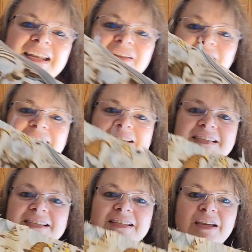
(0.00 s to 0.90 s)
Now, this
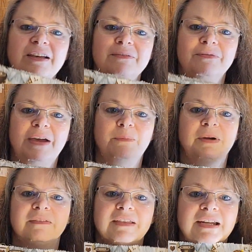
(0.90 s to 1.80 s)
isn't a
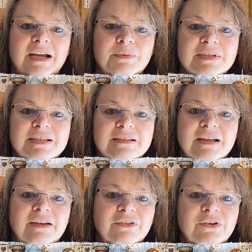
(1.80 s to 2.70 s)
fabric that I was
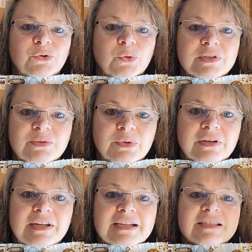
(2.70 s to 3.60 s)
ever going to
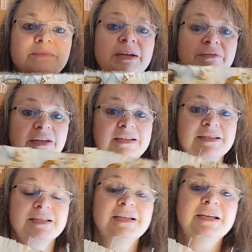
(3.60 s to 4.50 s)
wear next to my face,